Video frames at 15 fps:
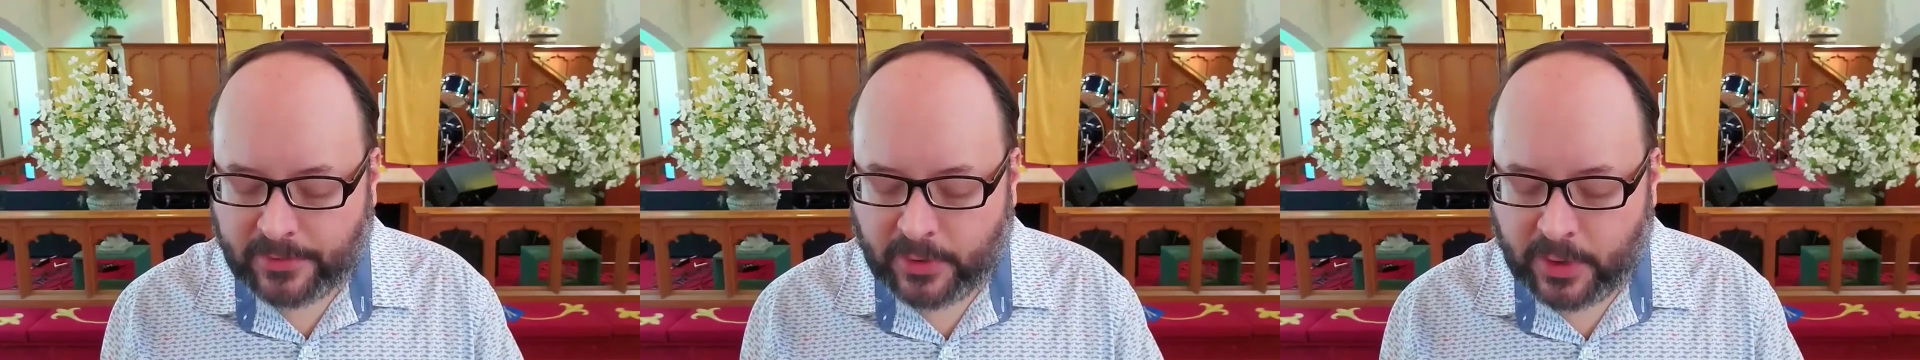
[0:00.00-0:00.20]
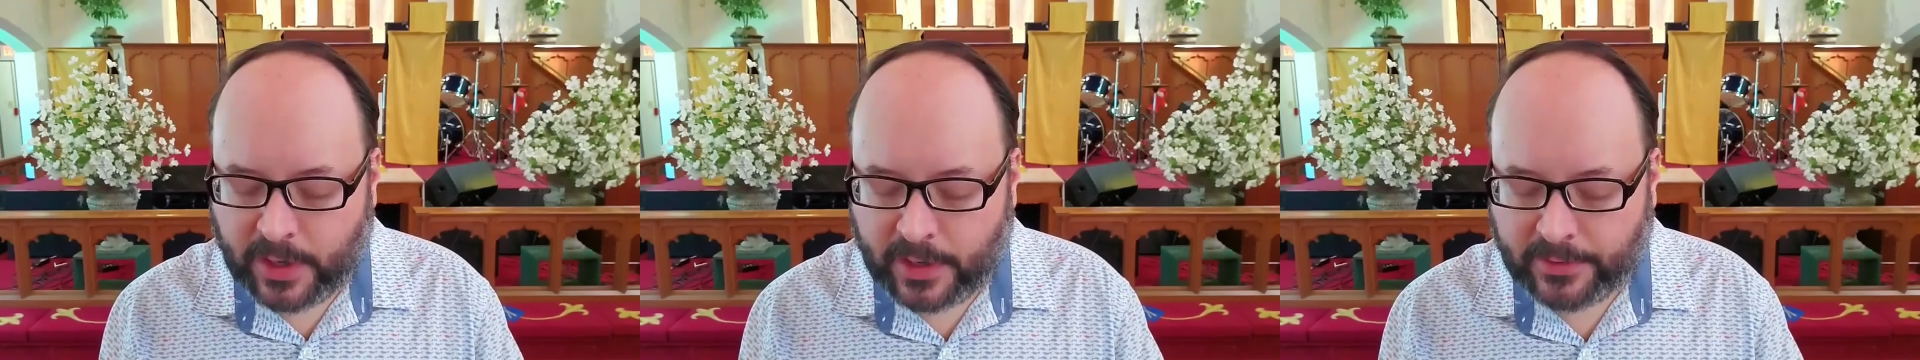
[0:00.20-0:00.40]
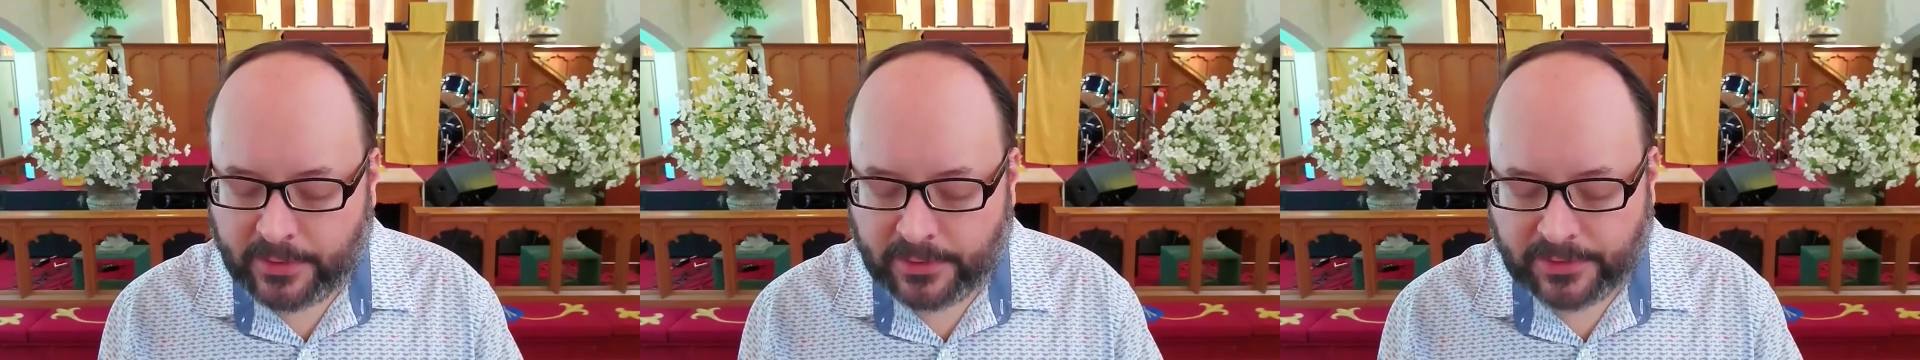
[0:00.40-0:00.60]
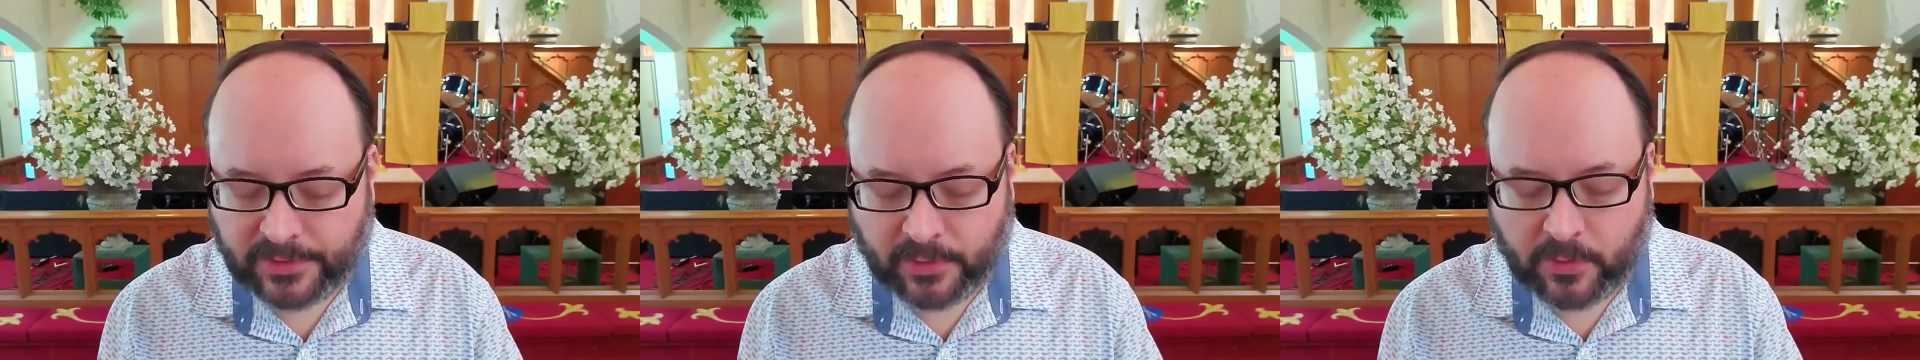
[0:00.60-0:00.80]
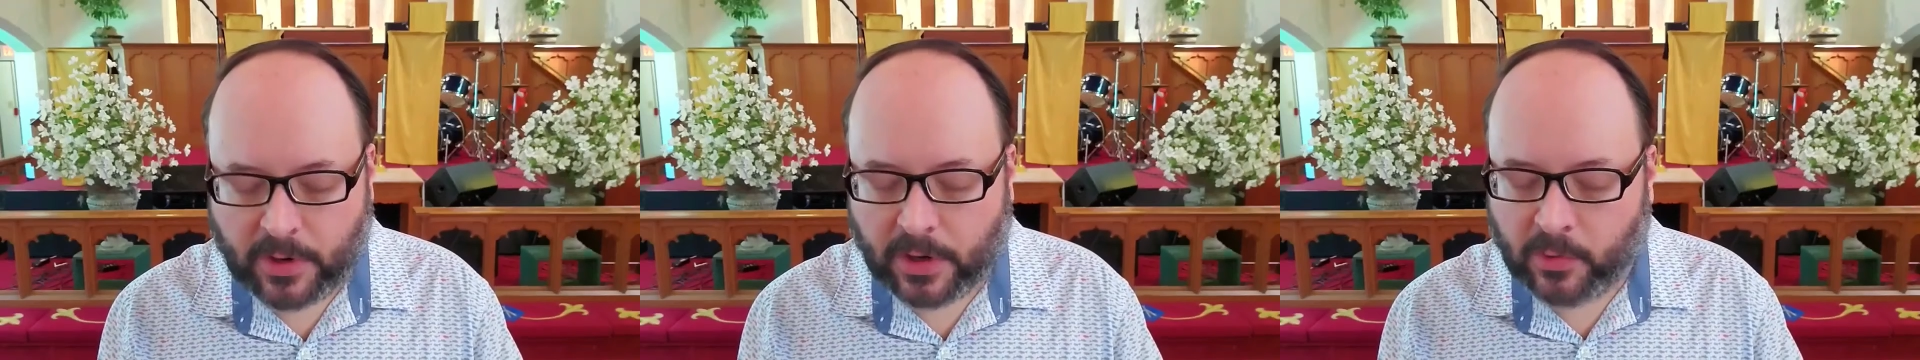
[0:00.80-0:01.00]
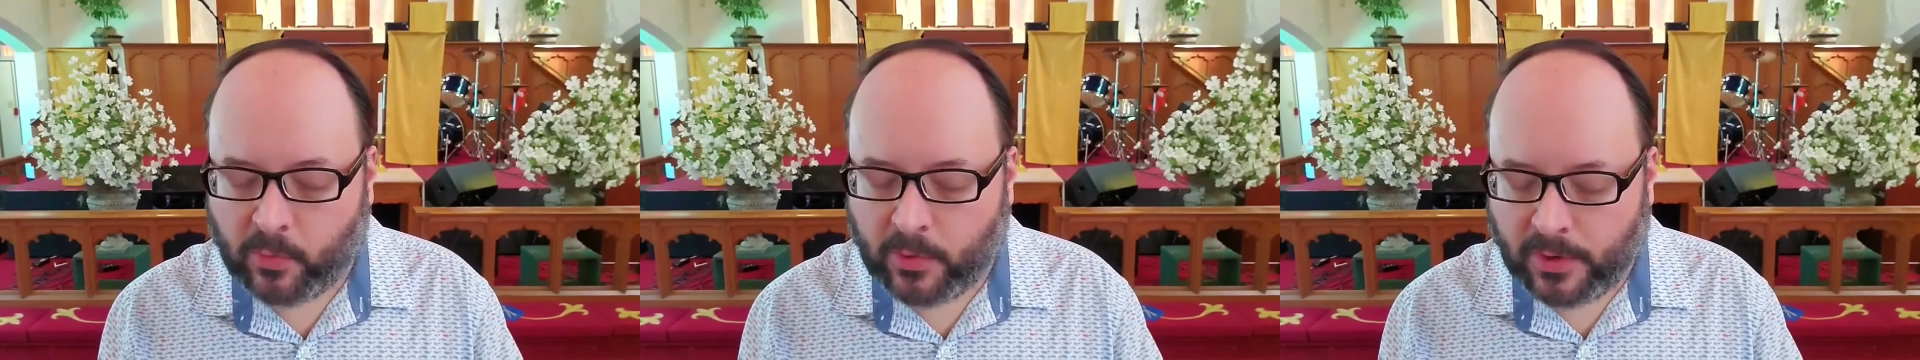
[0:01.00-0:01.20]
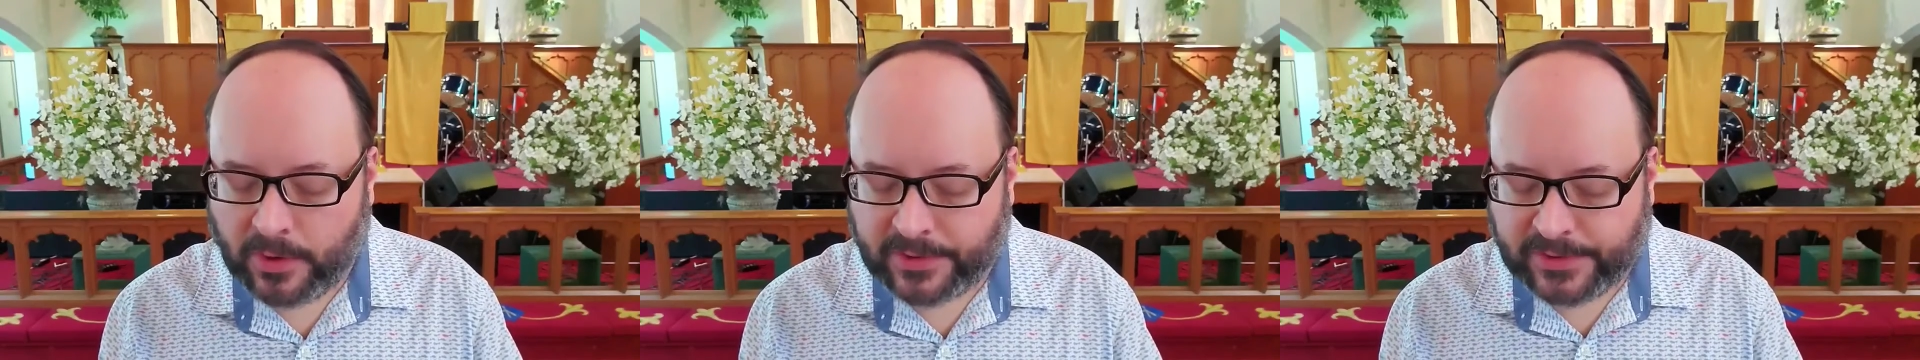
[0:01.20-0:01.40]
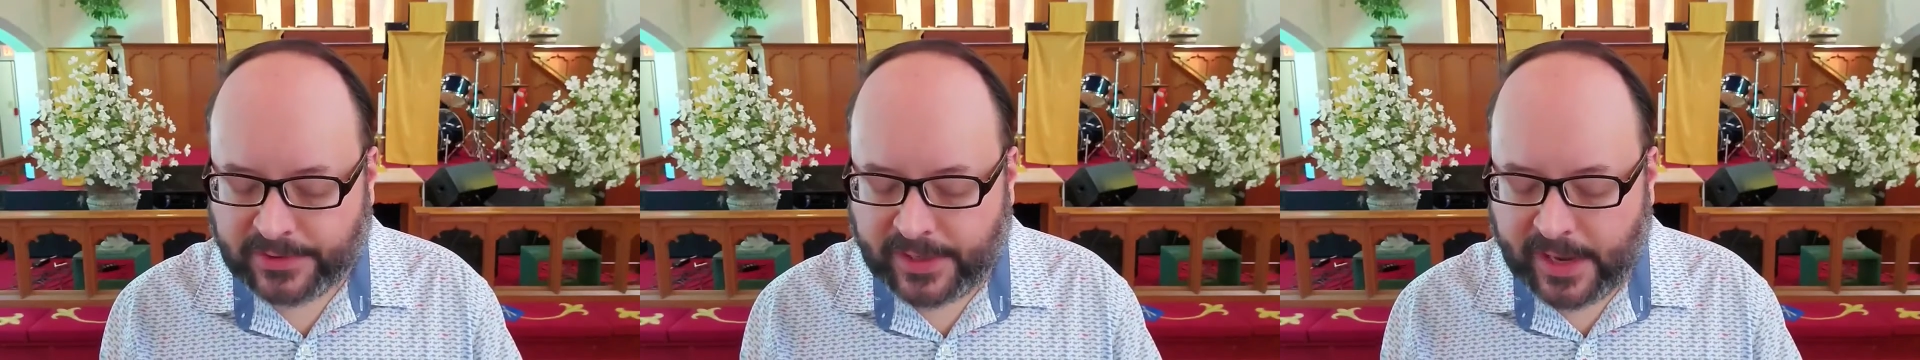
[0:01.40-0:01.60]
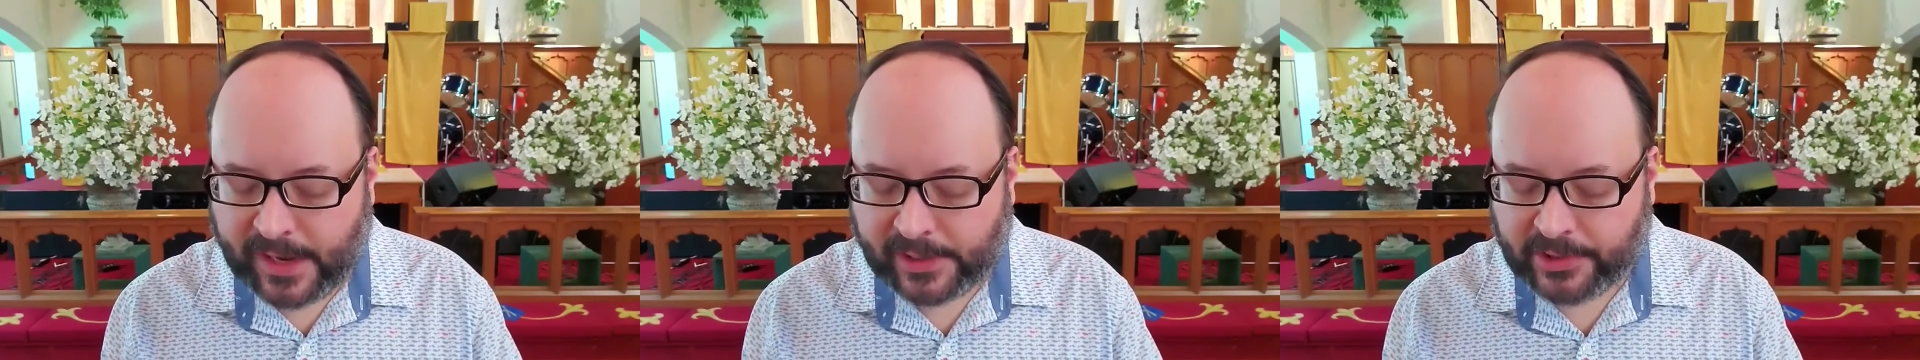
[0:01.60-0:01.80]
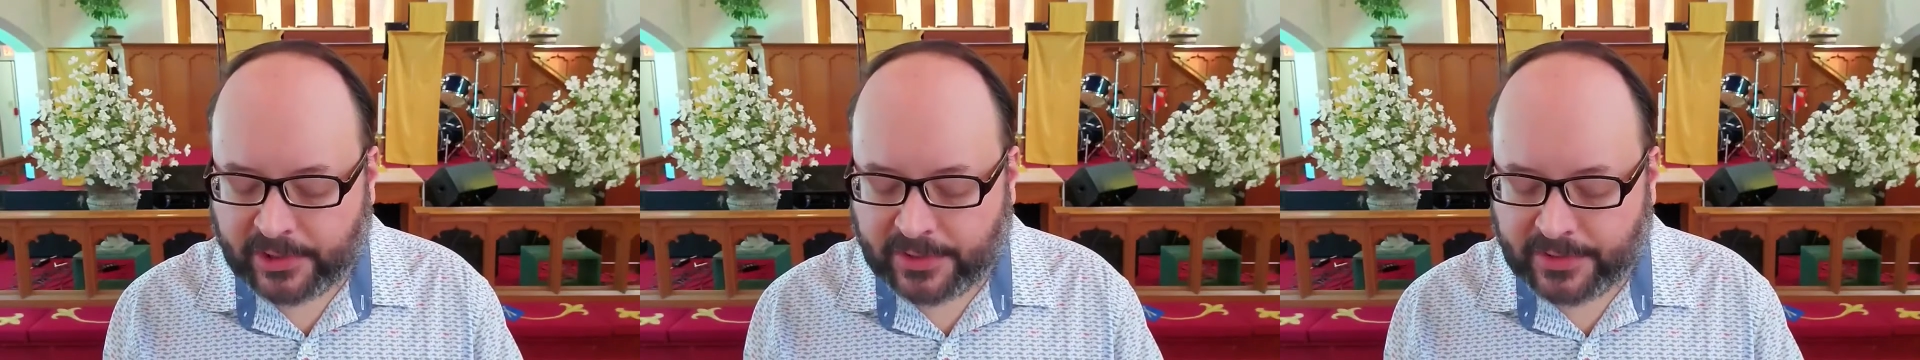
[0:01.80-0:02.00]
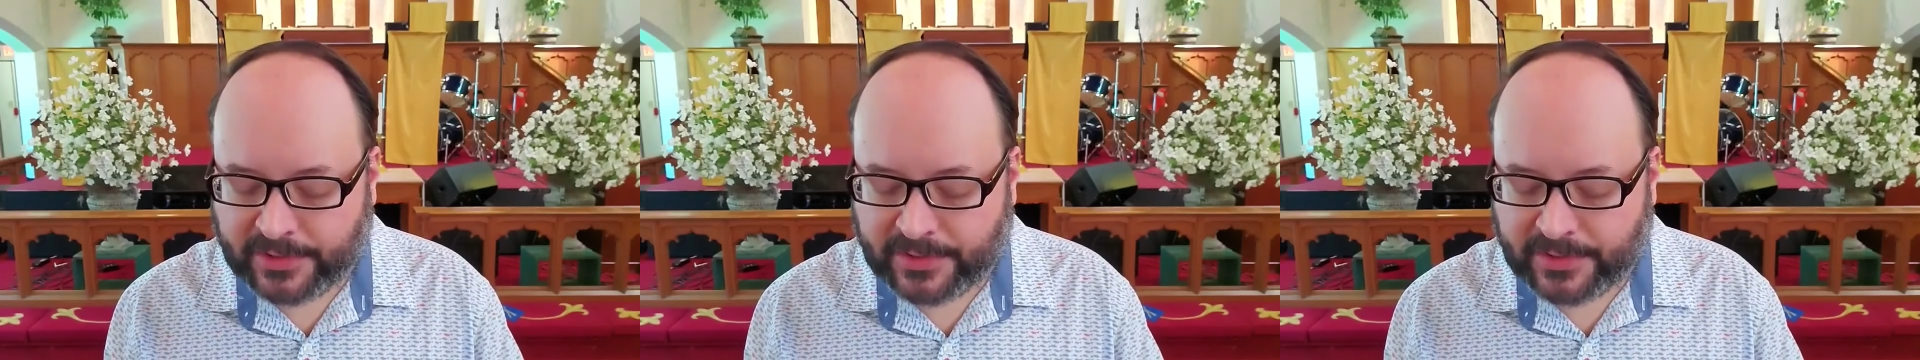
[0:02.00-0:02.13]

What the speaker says: others through our words and actions.